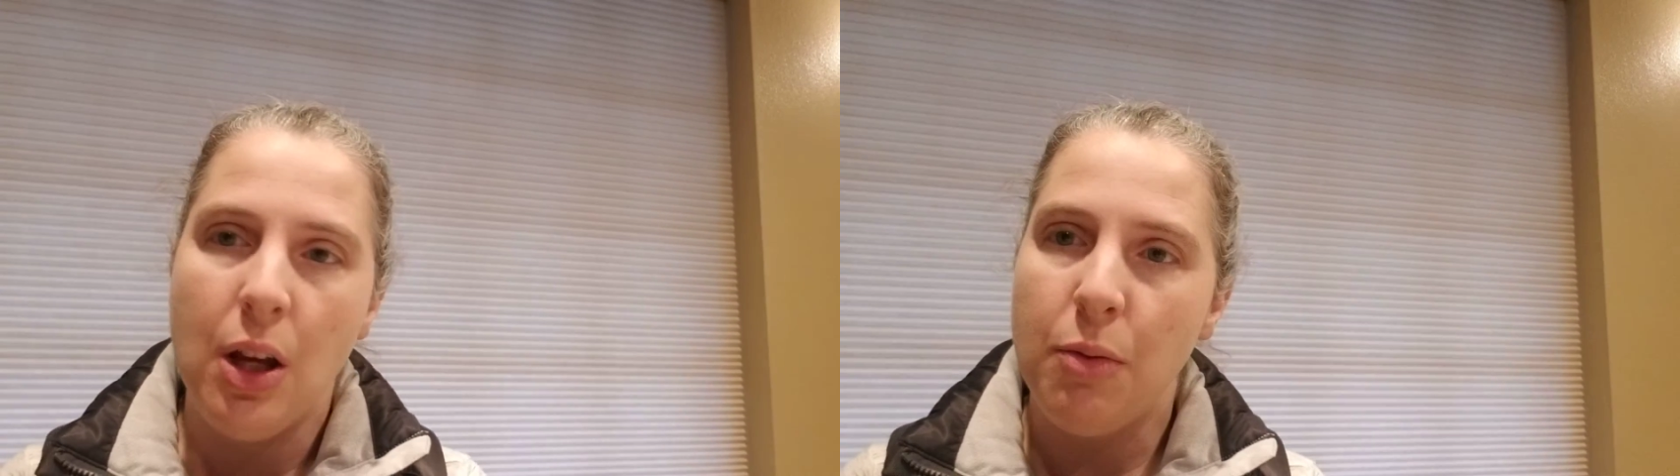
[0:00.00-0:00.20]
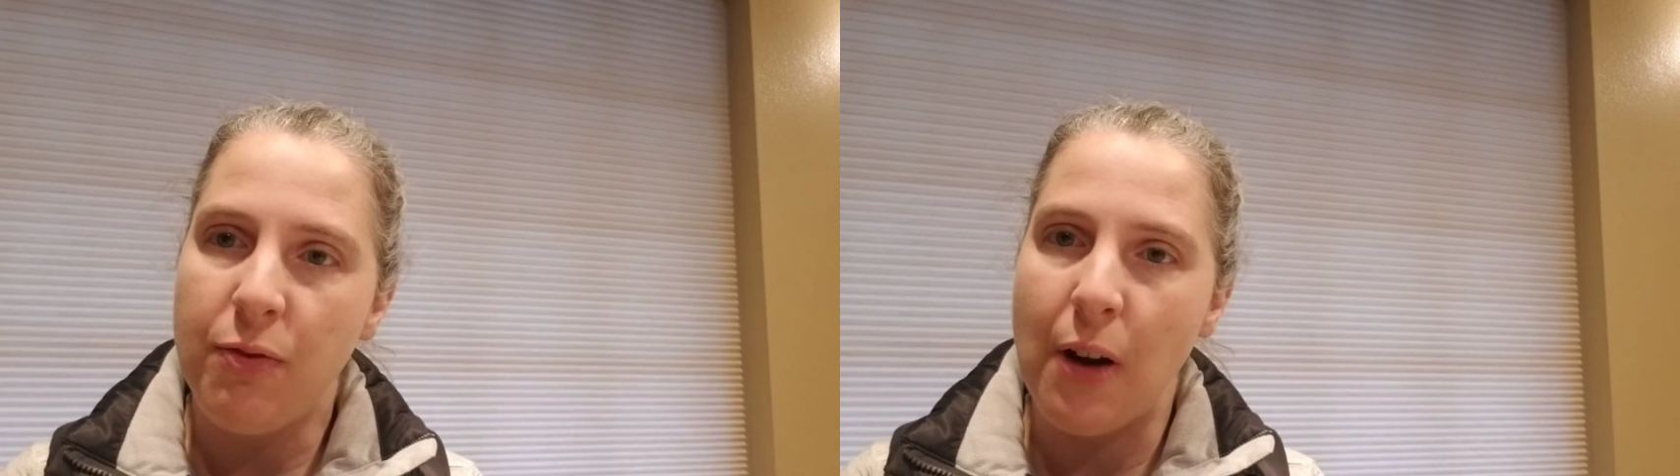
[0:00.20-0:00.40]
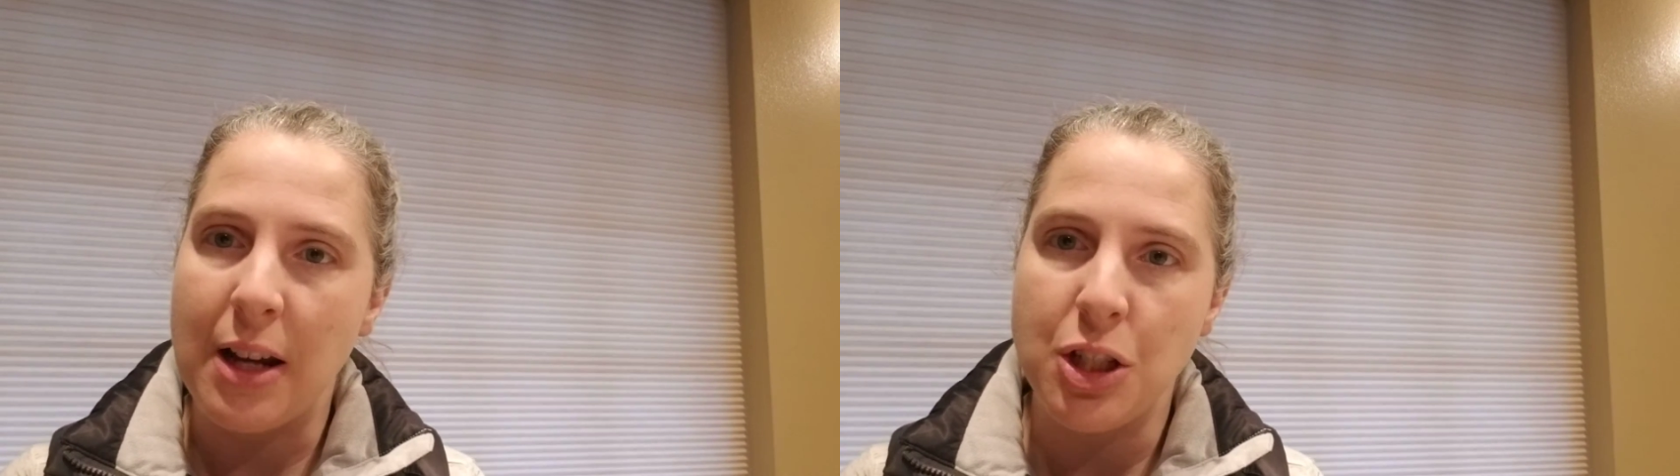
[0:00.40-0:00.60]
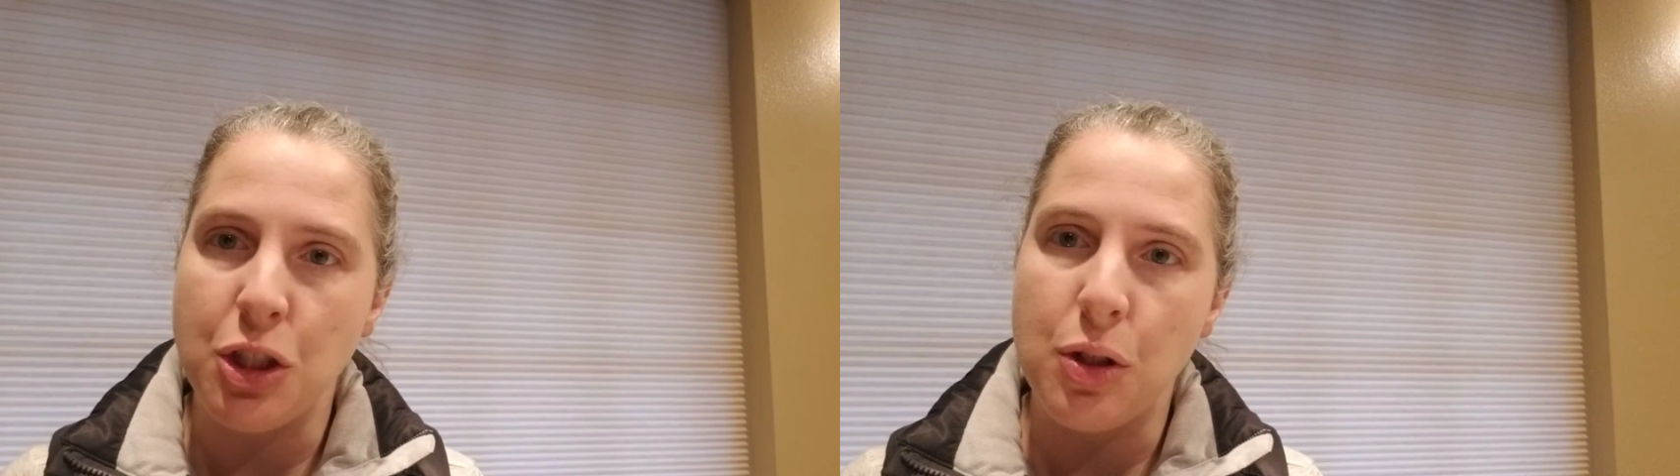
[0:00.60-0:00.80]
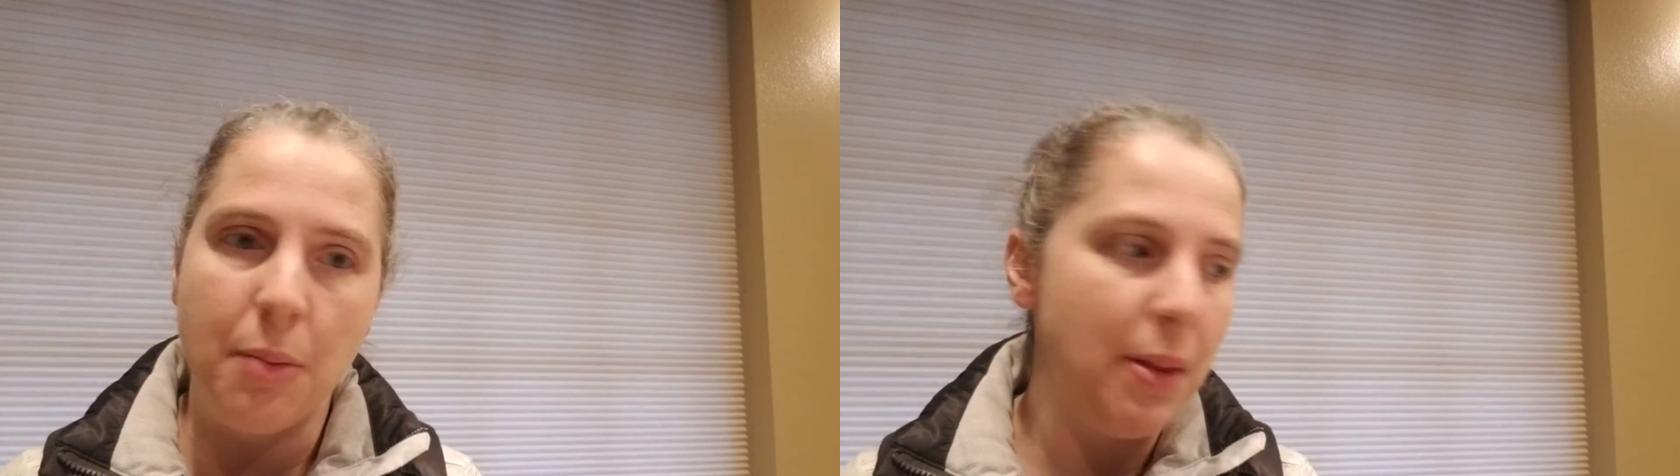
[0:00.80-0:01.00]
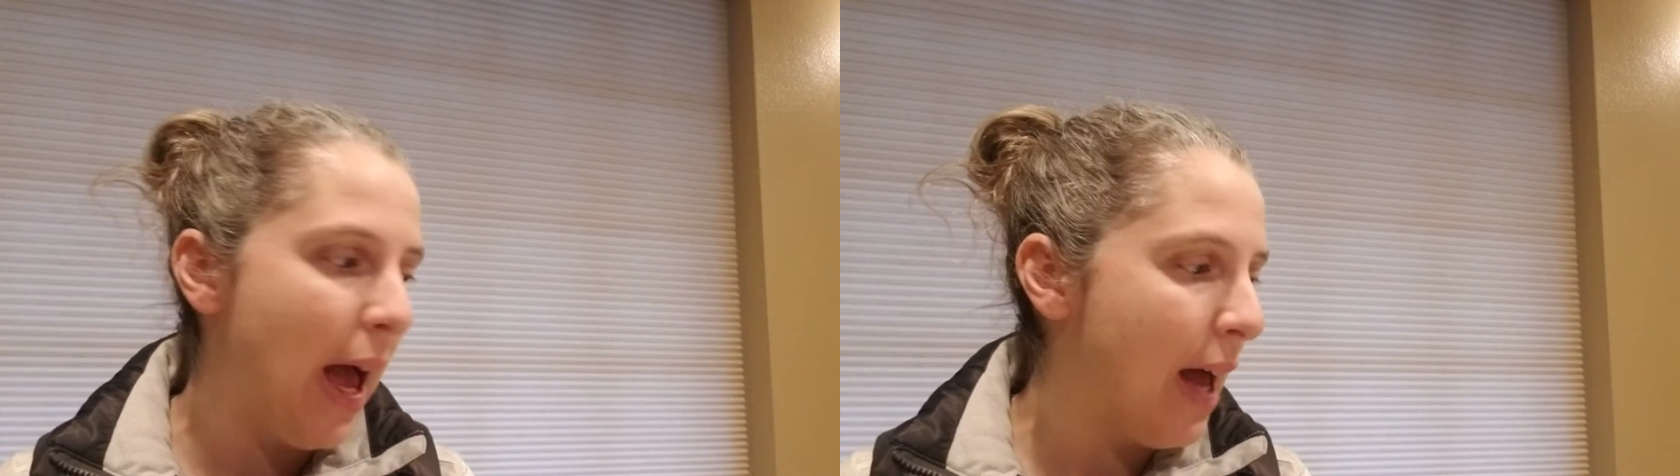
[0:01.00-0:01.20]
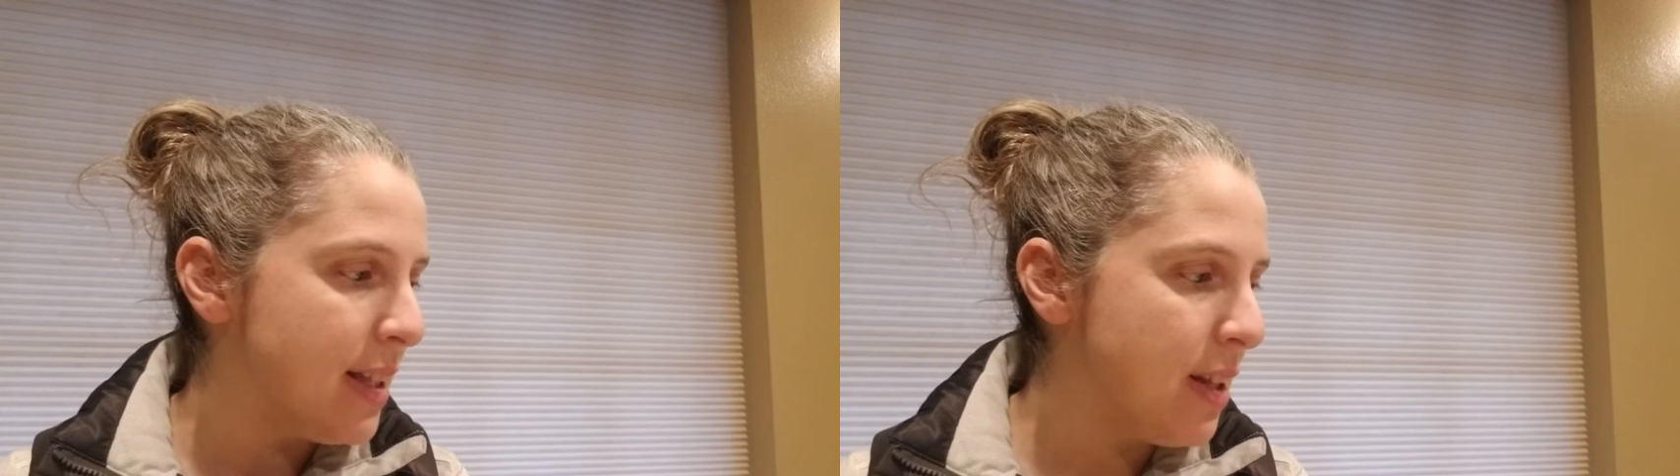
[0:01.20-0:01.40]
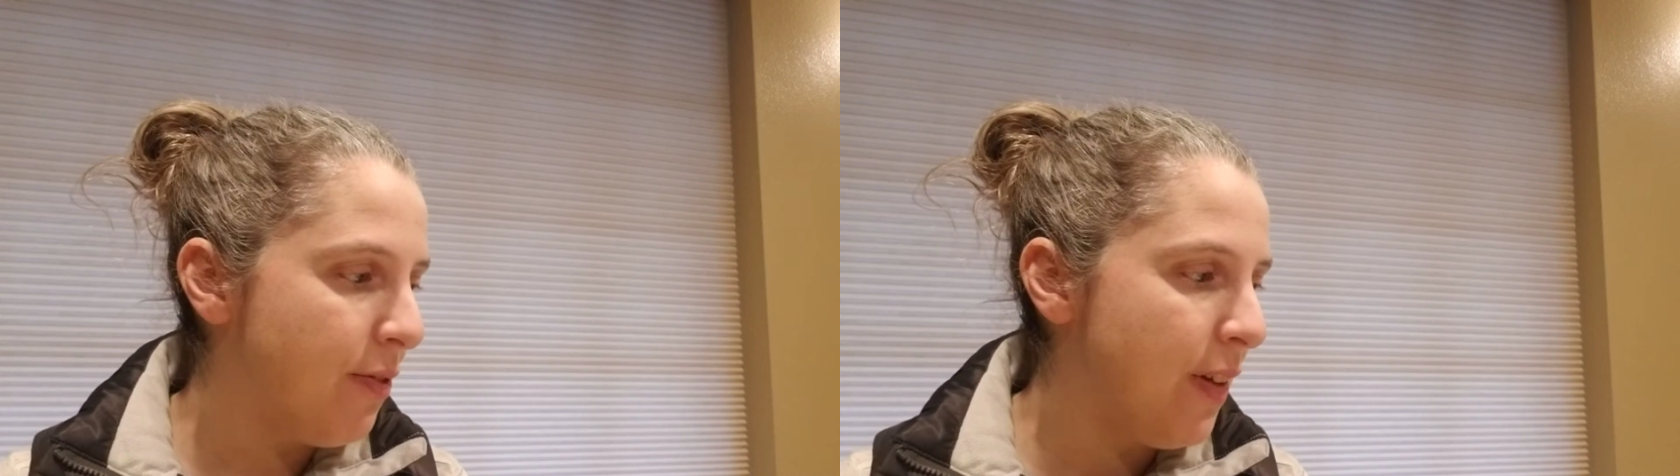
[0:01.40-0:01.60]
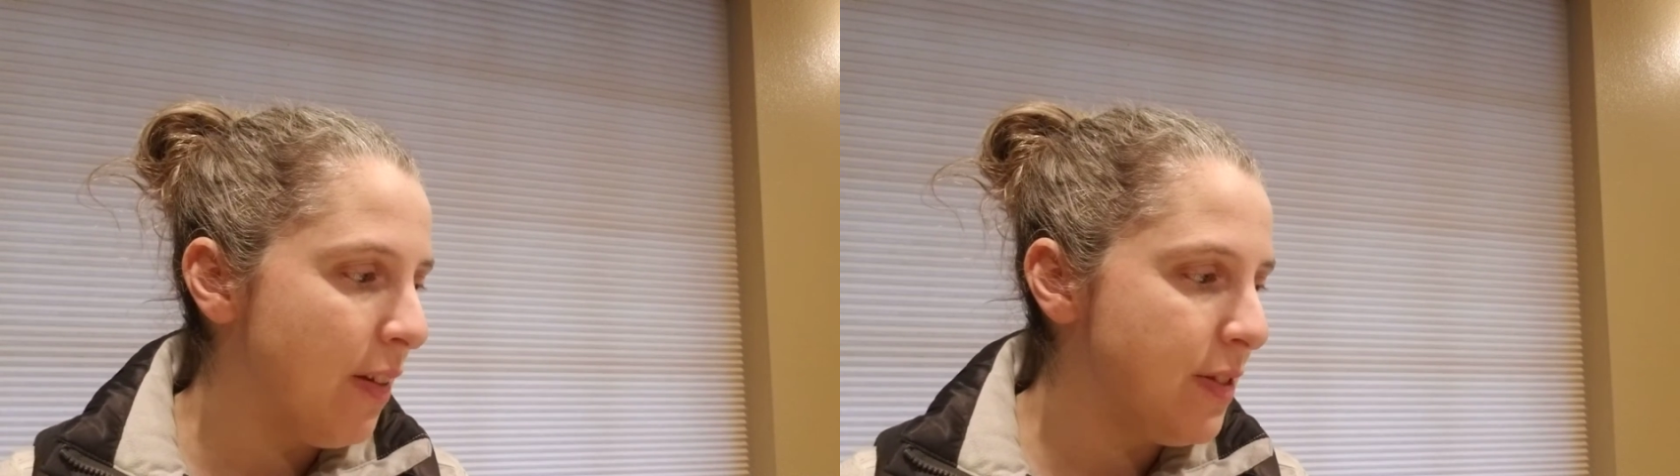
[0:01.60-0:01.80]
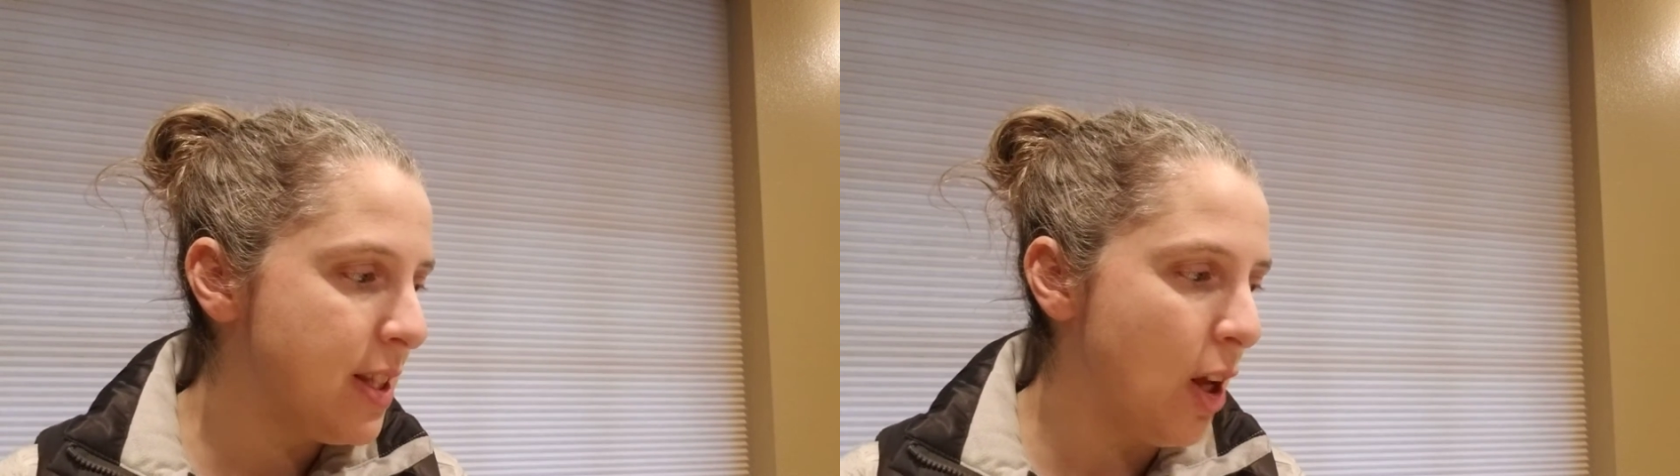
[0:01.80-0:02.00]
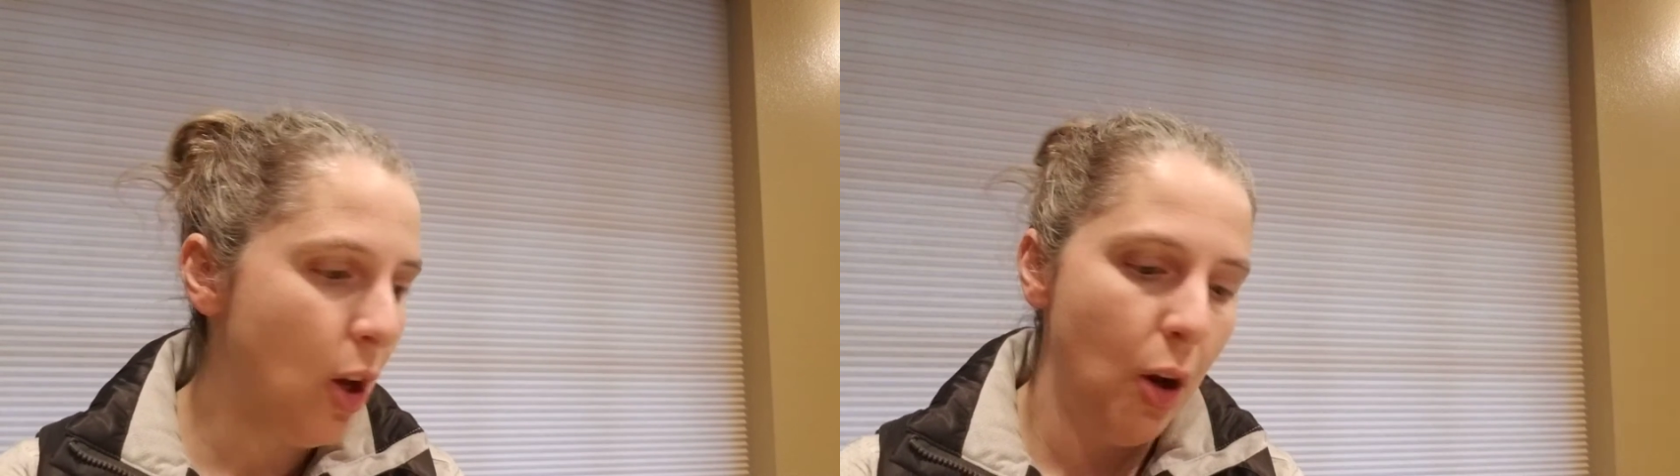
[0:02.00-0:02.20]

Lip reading: fraction strip that has the fifths.